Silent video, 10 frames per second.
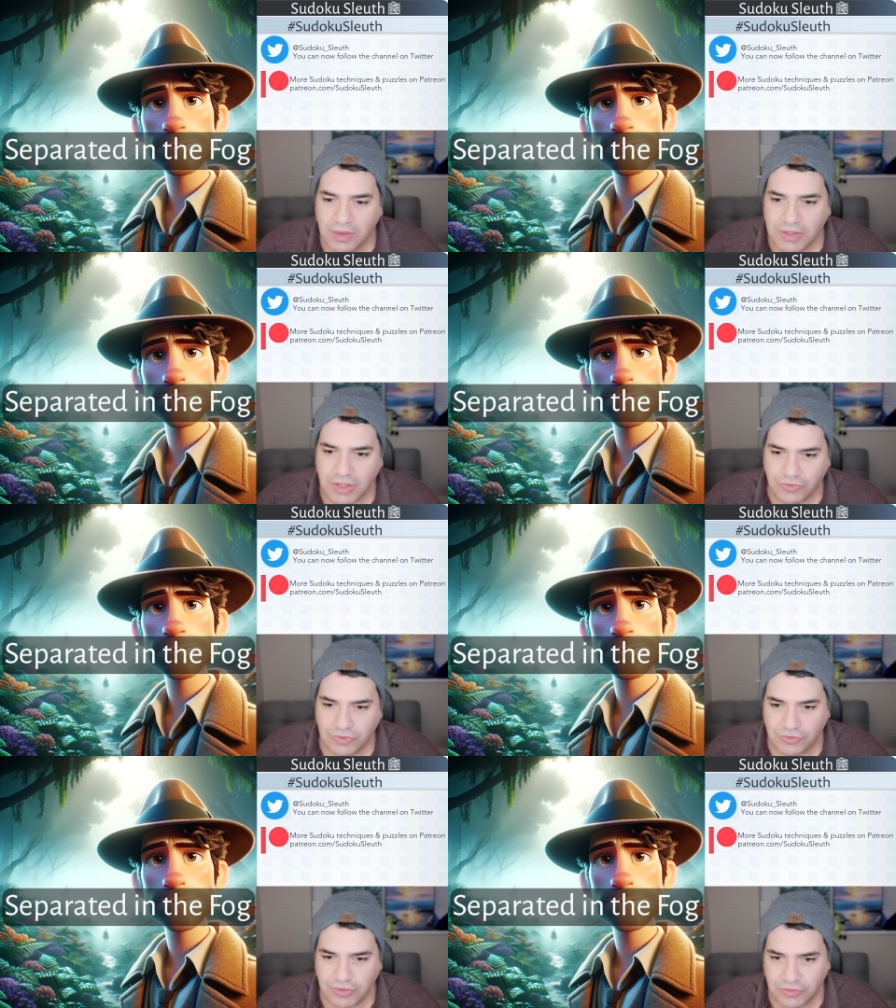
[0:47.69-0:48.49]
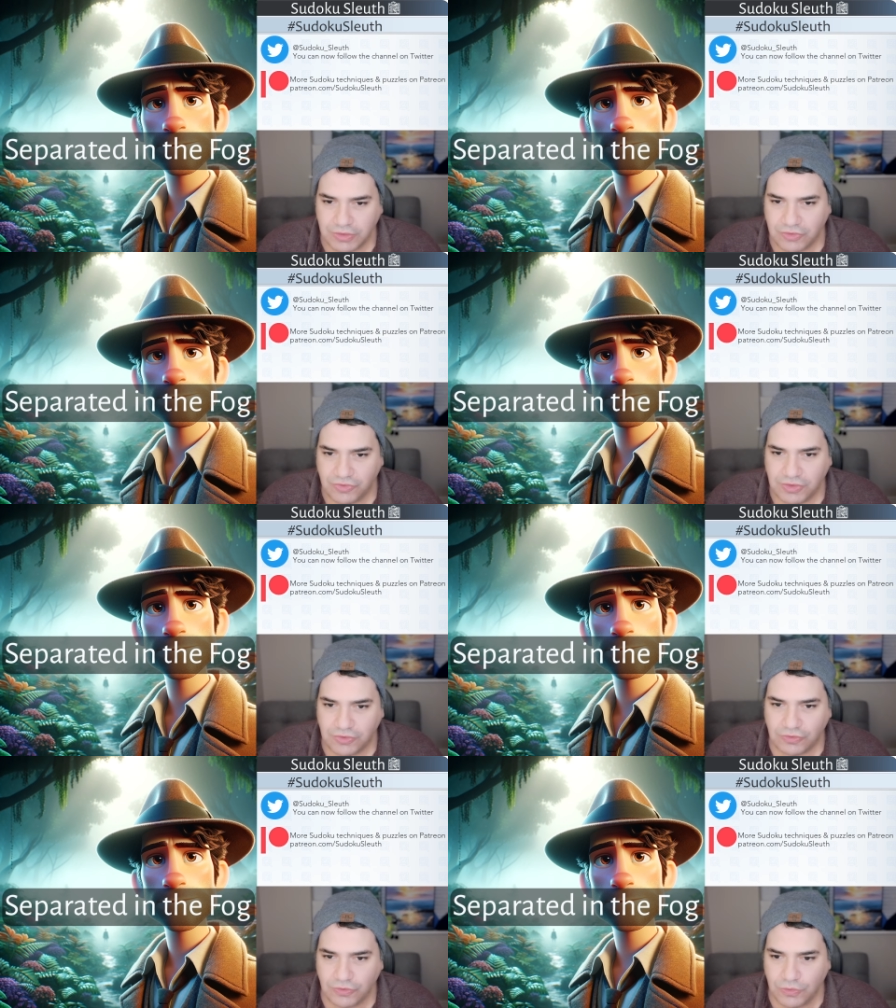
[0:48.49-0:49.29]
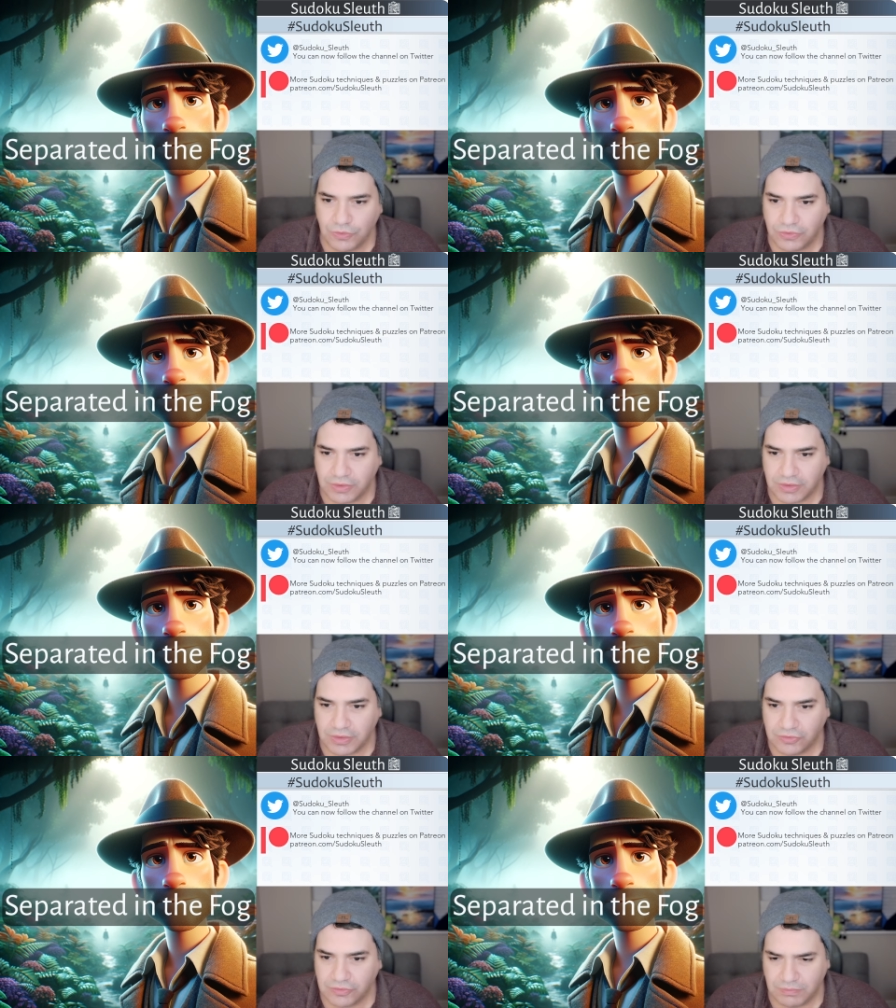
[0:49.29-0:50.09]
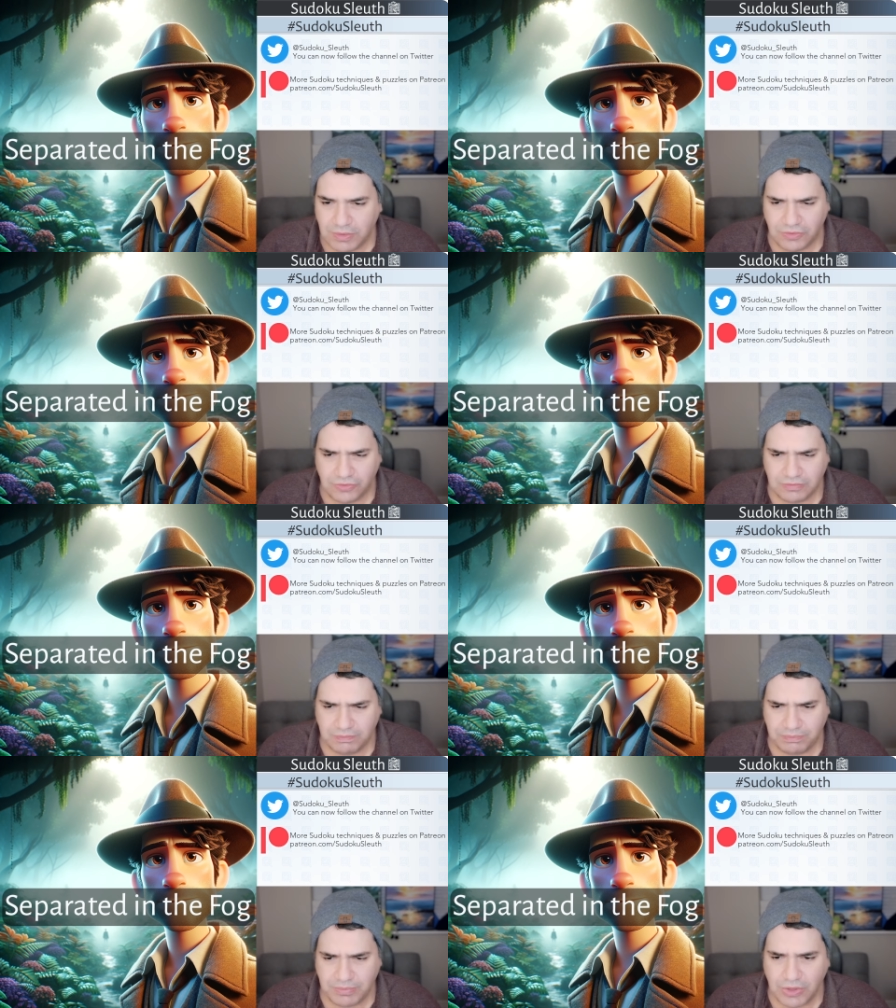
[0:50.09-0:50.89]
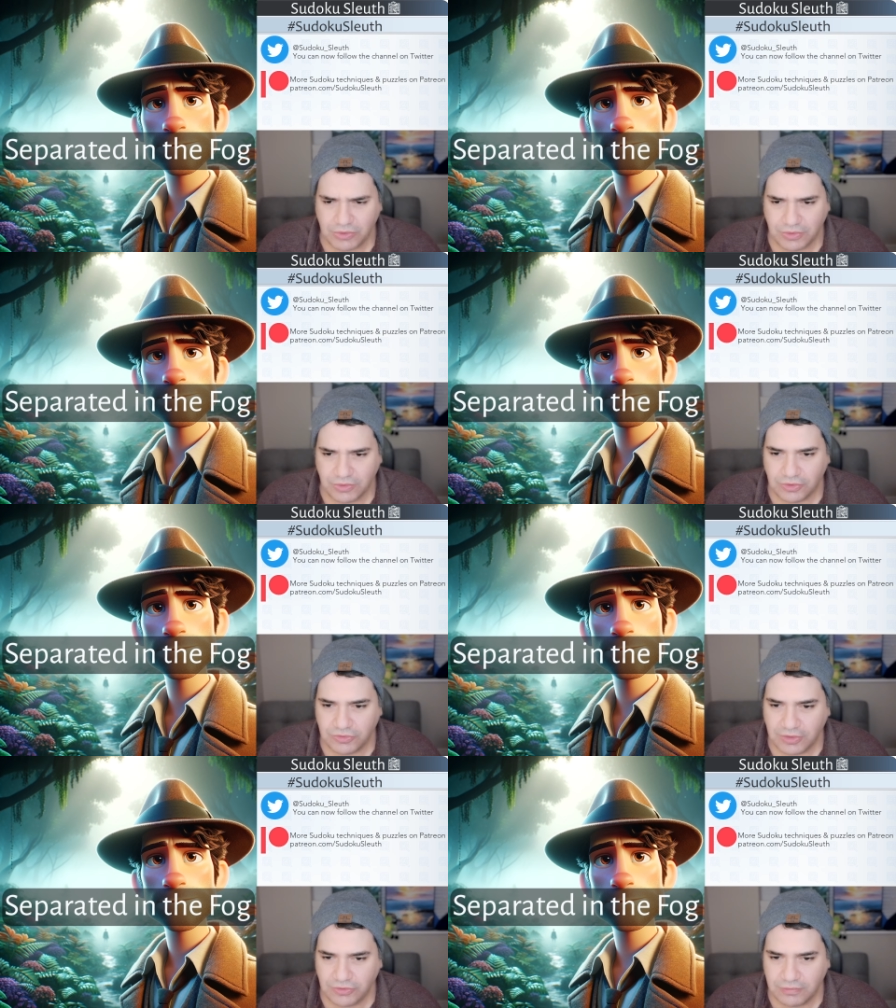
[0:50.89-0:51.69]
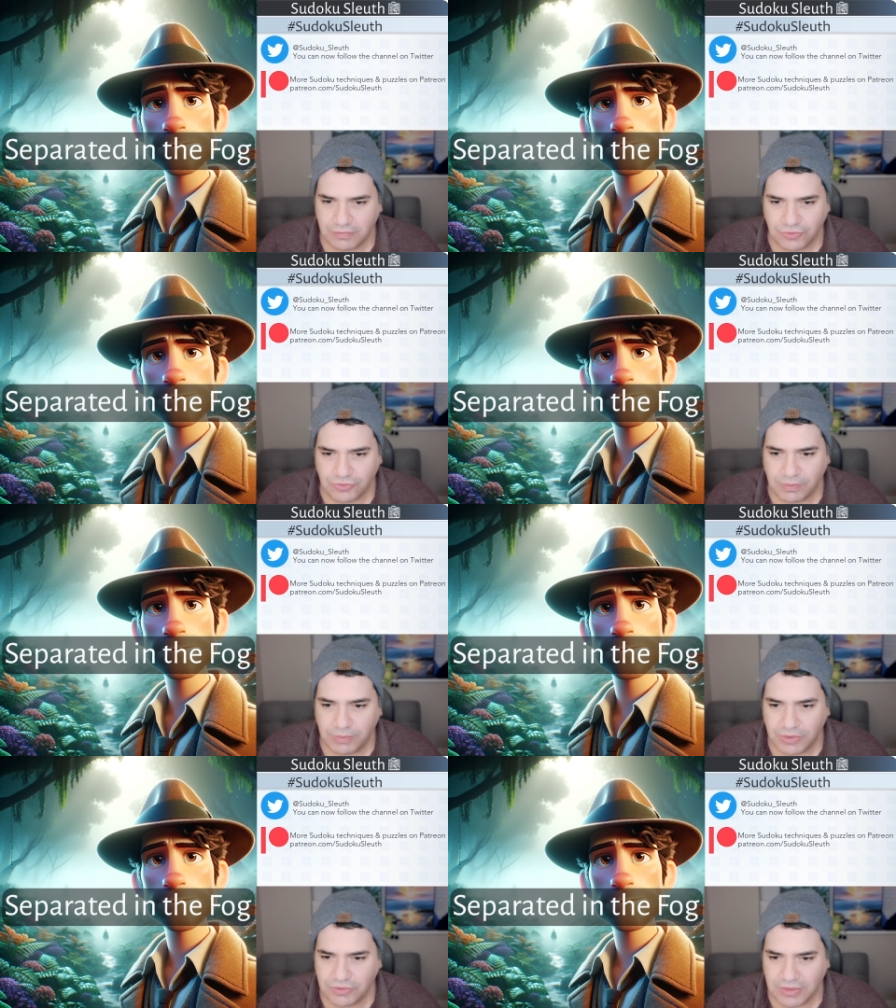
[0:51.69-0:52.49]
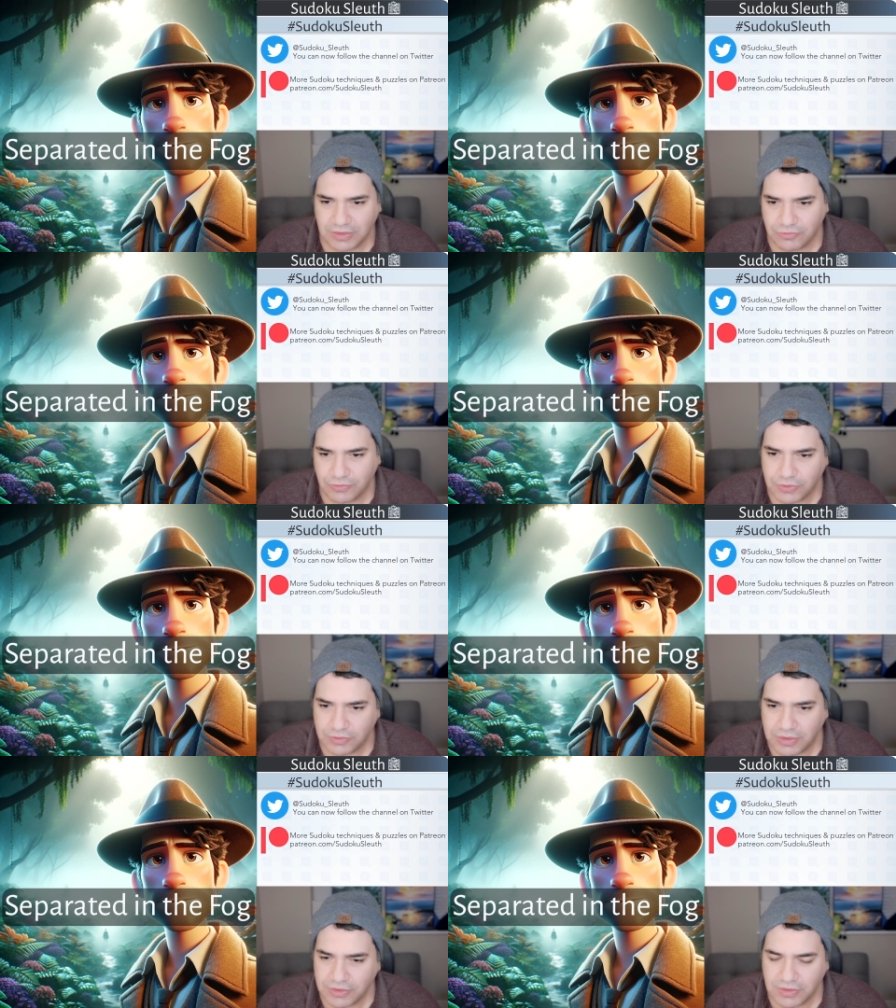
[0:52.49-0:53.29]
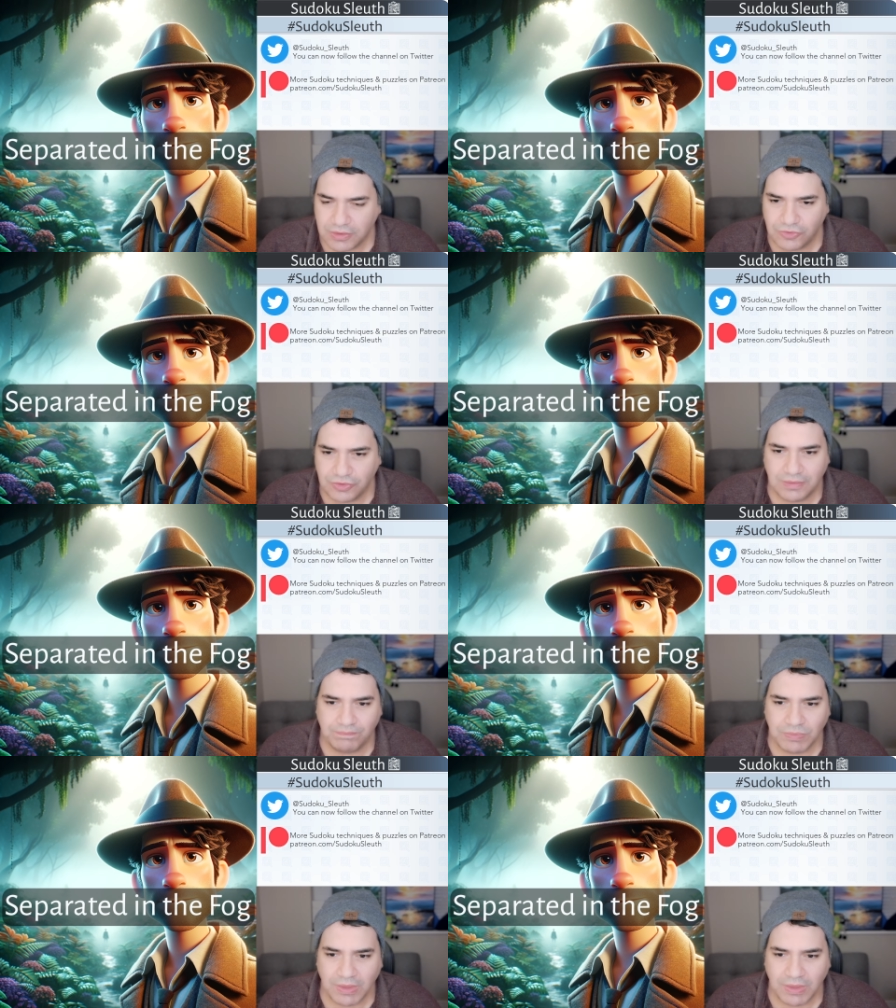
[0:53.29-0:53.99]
Now, as a result, you can see Sleuth and I guess his partner detective are separated in the fog there. You can see him